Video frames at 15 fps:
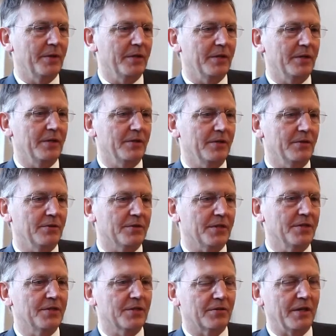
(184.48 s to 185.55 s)
we use
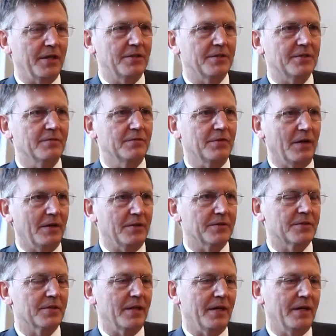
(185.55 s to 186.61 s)
integrators and
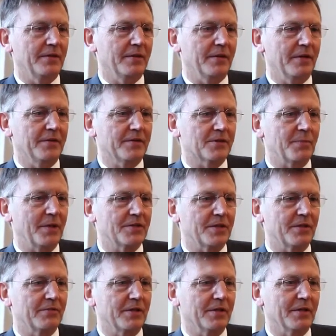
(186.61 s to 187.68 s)
VARs and the
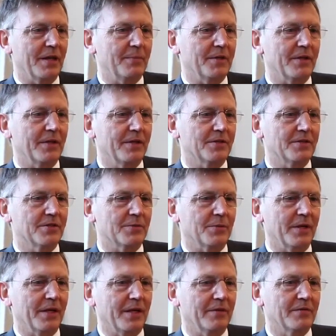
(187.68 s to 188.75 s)
specially written applications
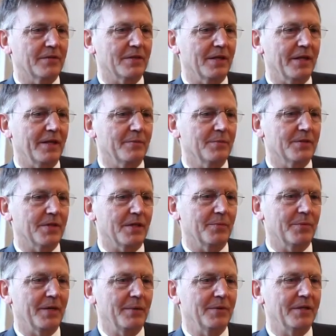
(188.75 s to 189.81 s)
we have to let them
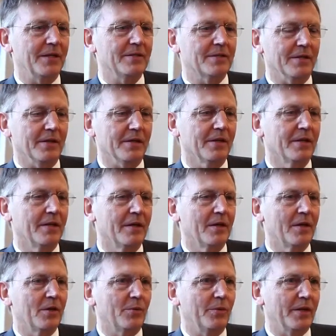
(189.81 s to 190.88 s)
take payment easily,
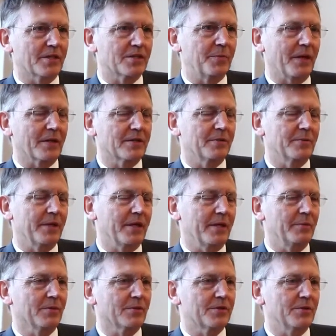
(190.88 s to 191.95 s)
we expect to be
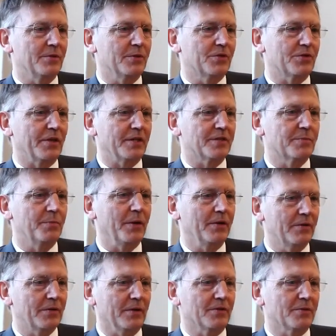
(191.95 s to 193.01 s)
able to address
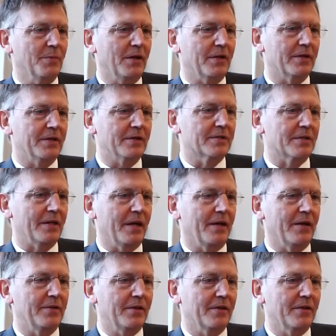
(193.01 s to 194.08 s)
both those markets,
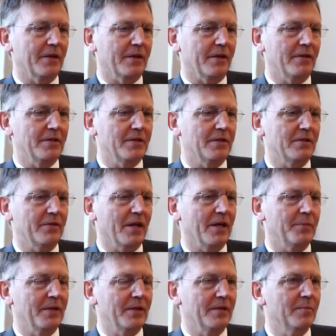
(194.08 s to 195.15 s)
and I think they're going to
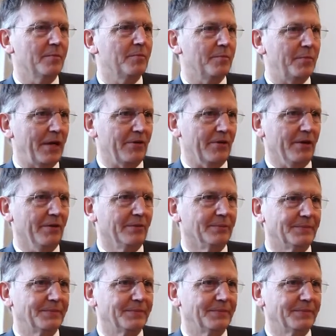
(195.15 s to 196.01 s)
develop in parallel.